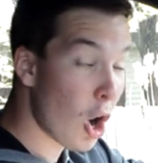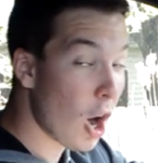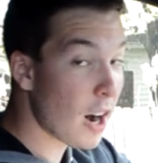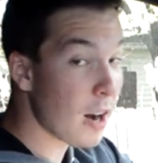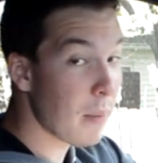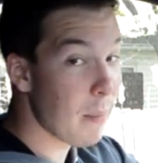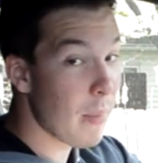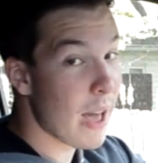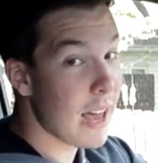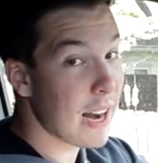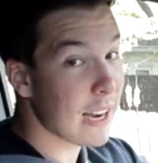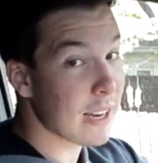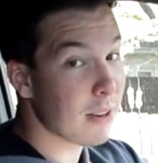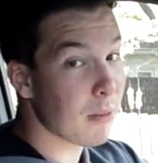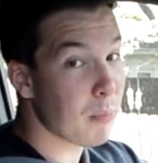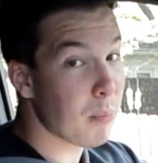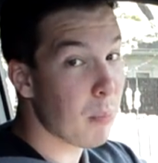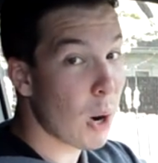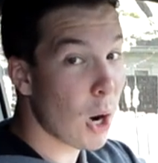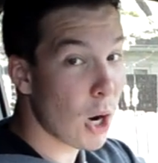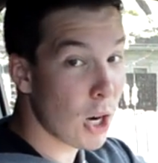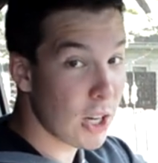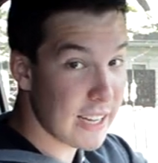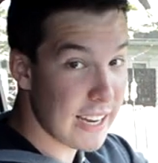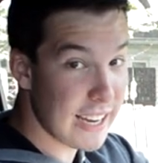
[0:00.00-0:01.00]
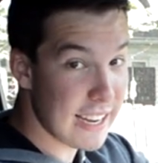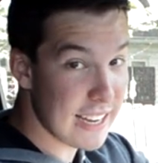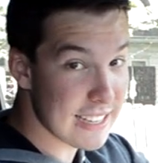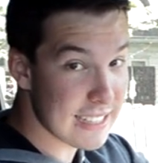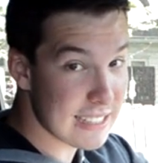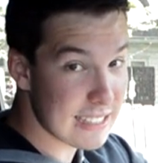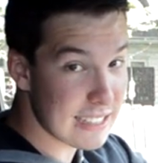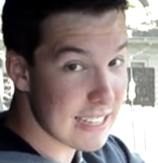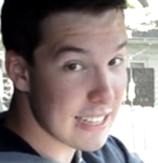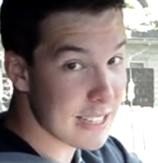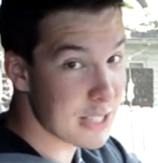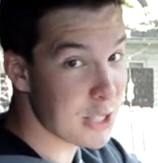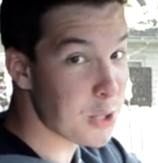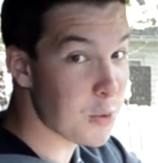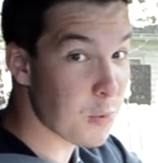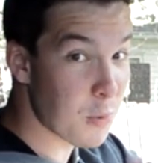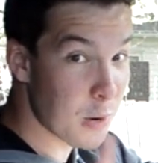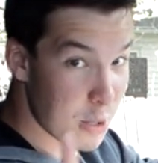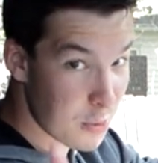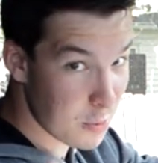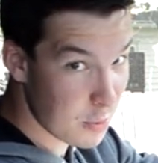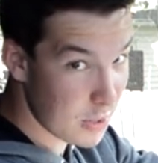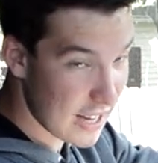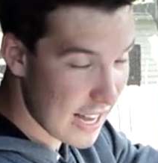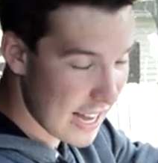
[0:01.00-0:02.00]
automatic parking assist,
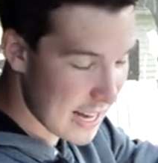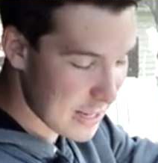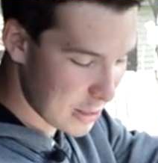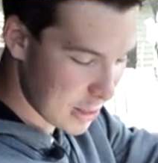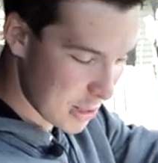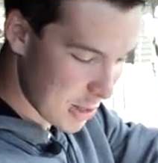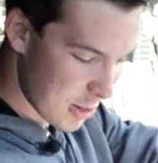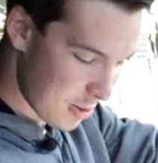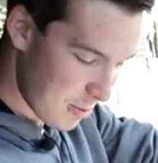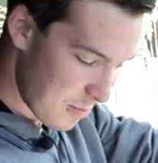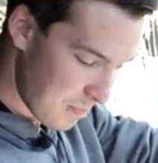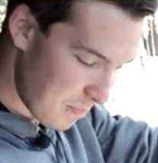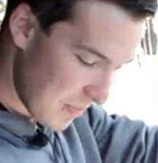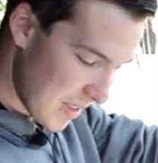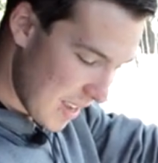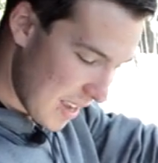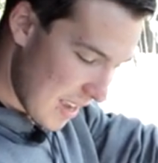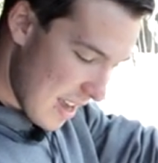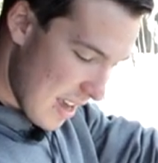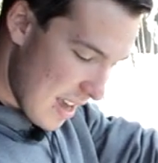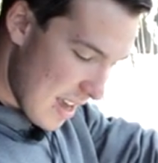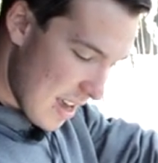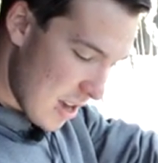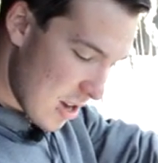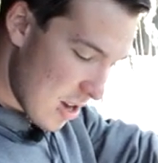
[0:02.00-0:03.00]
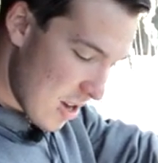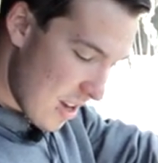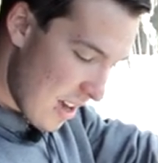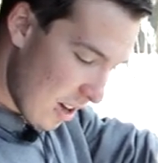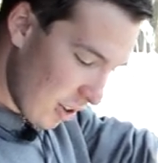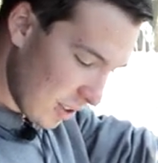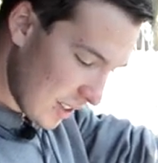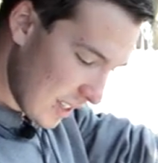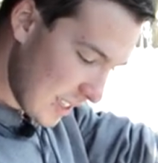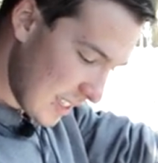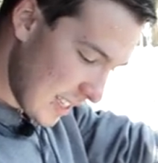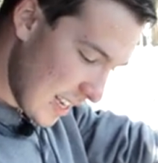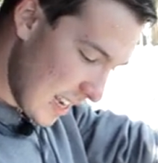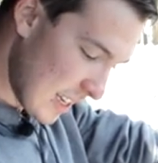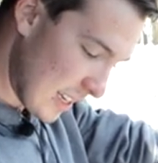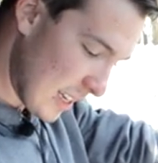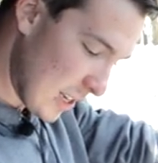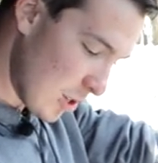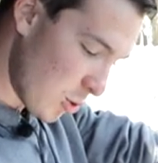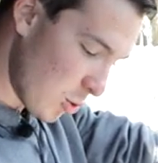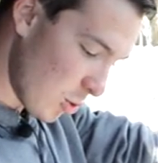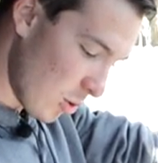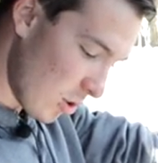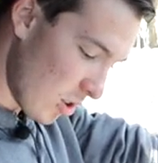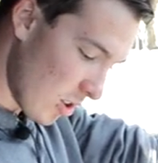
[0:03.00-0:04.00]
which we'll get to, hill descent
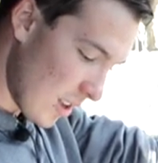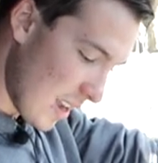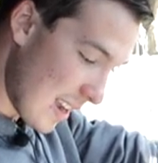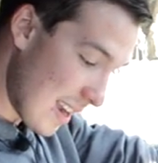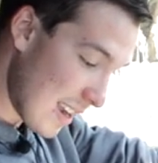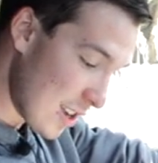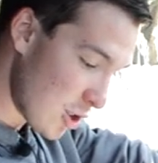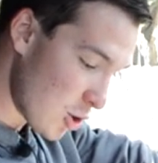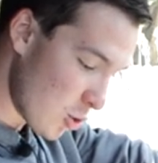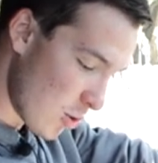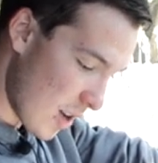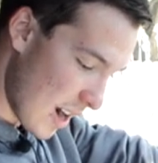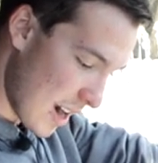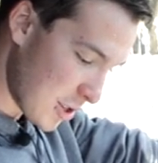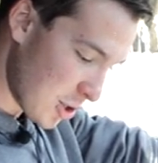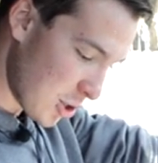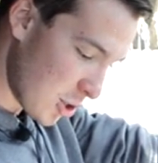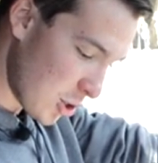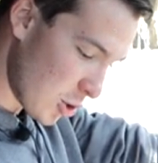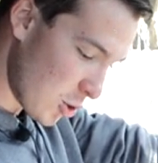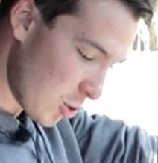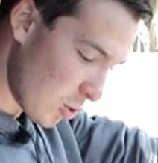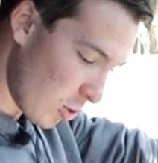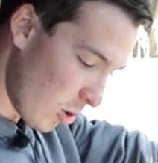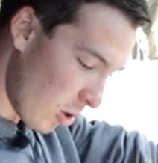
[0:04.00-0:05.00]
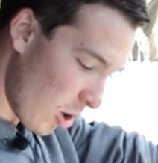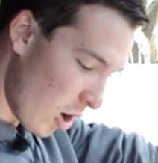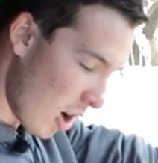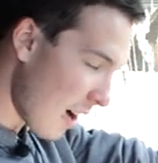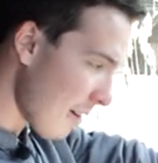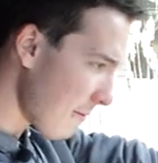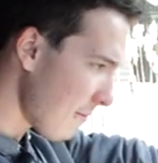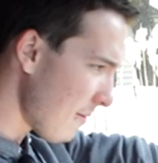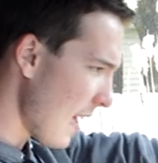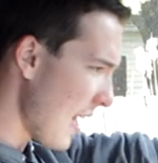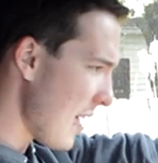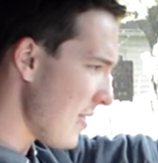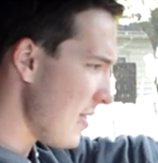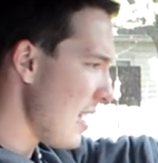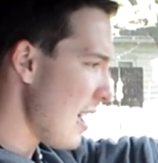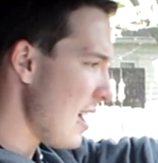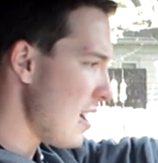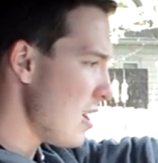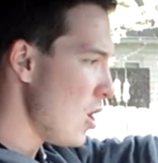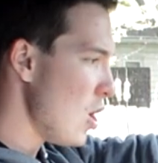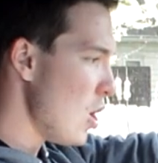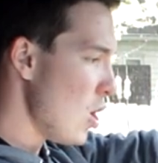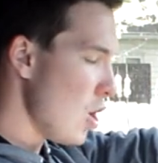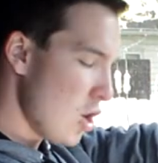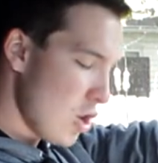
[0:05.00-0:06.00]
control and traction control off, and
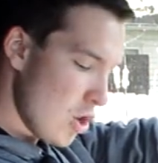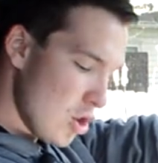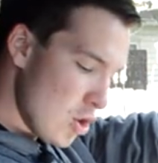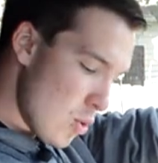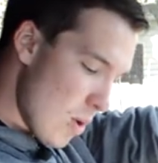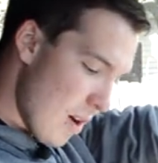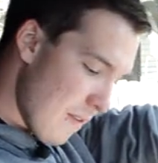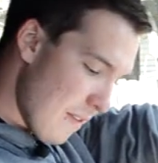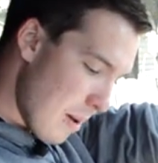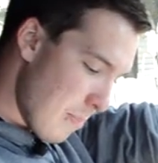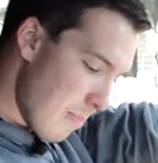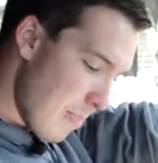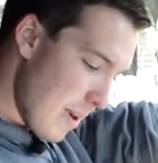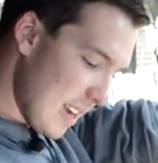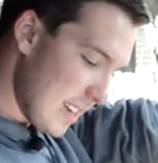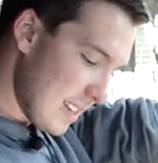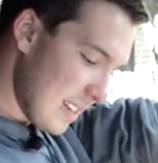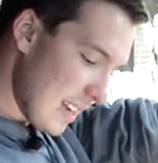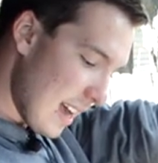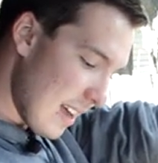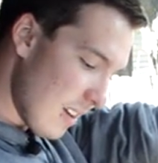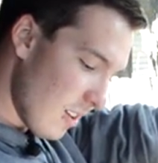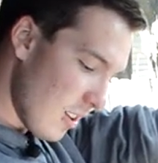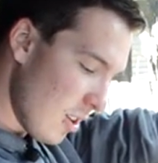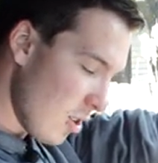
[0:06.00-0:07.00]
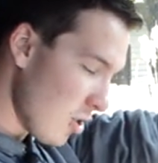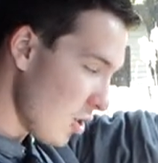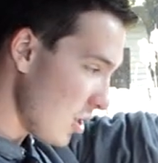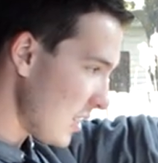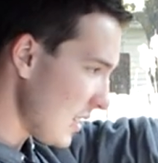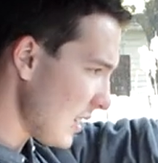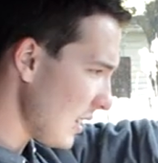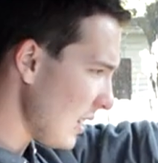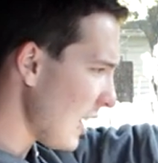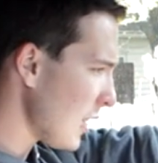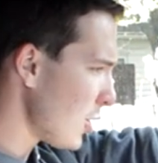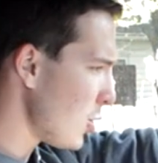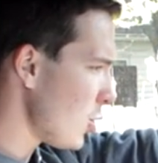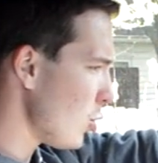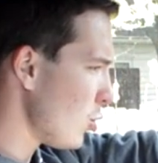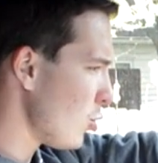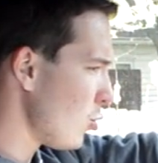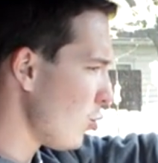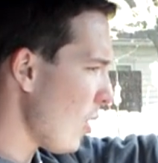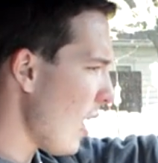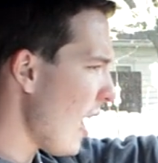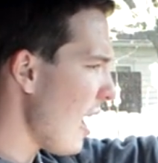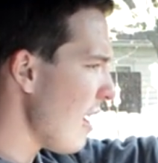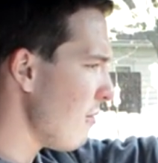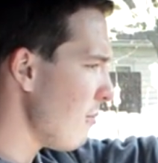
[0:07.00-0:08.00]
then you have a big dial here to select your
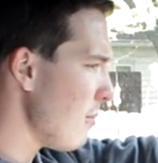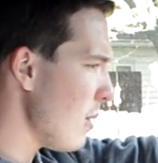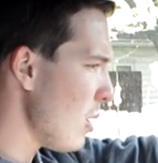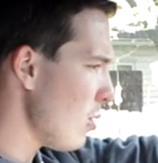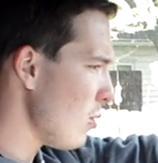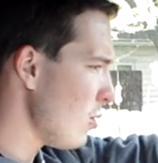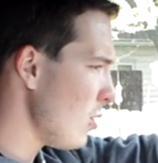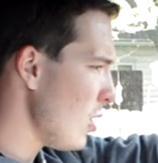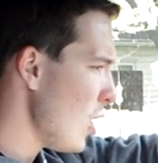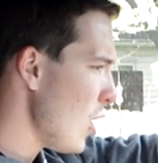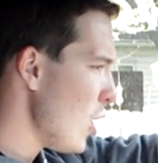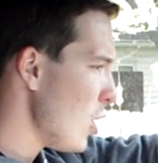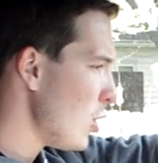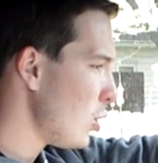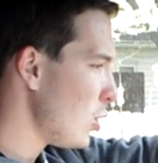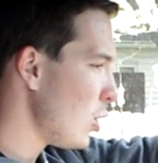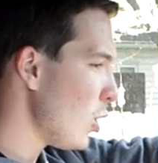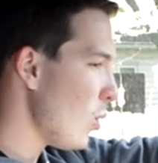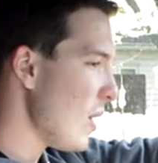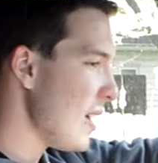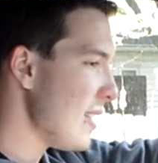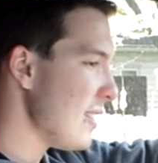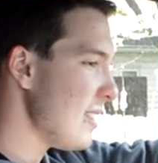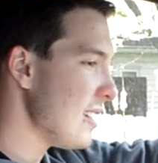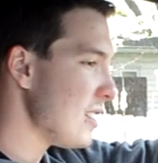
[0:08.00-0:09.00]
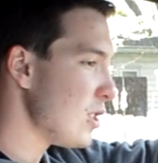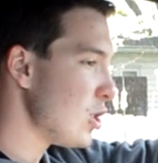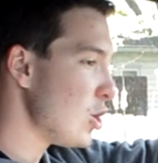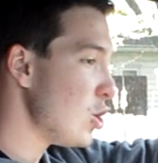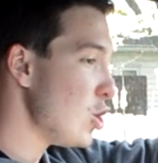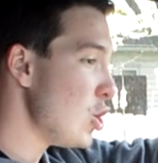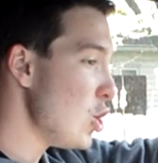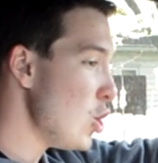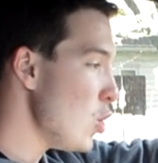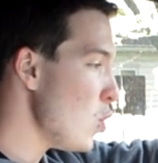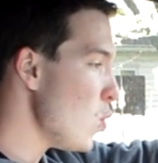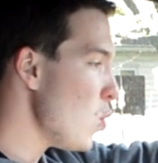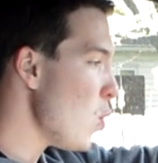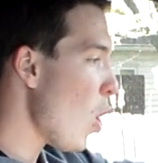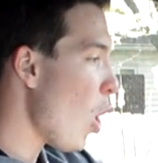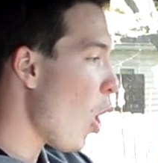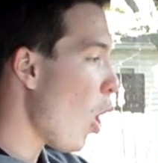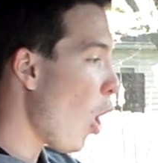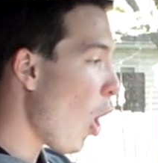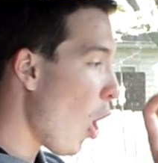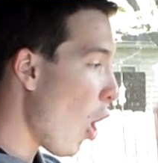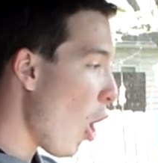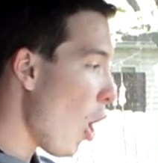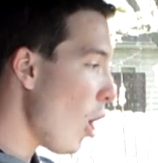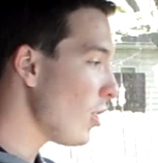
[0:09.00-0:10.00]
drive mode. So in this new
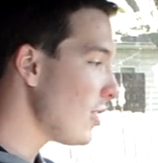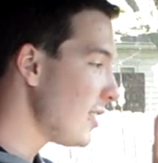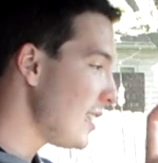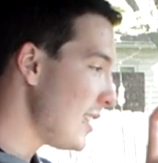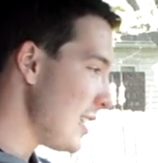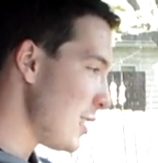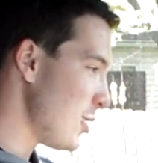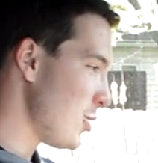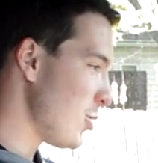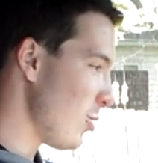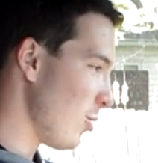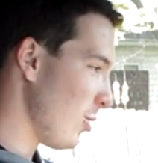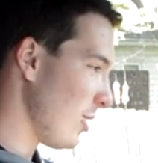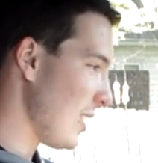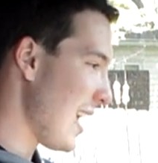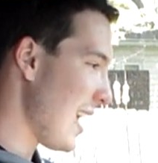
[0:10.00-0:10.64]
all digital